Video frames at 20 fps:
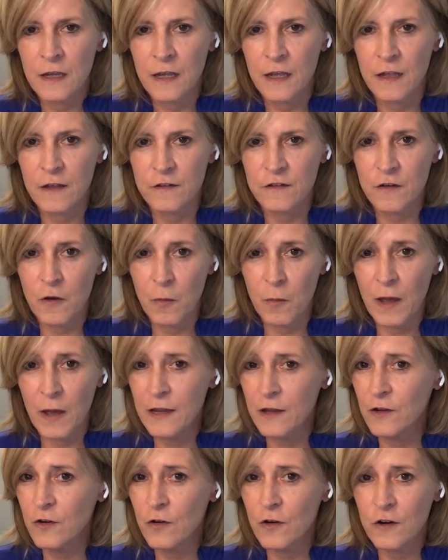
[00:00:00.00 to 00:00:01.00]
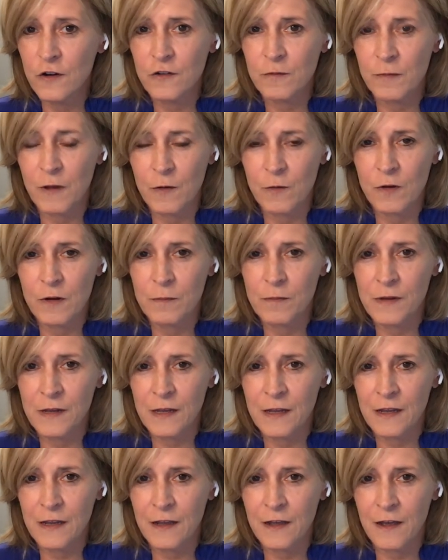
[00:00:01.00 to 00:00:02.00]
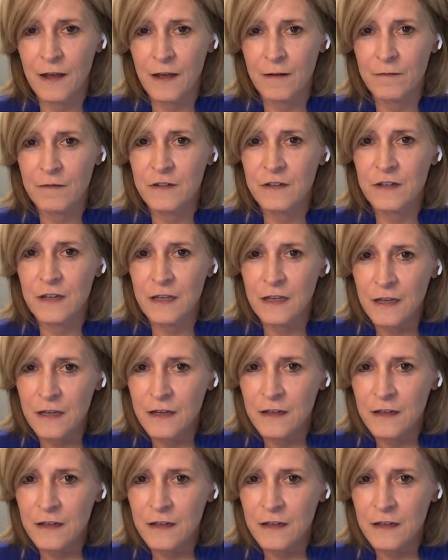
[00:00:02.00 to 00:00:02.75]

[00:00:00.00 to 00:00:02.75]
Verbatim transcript: and so my encouragement would be um, to,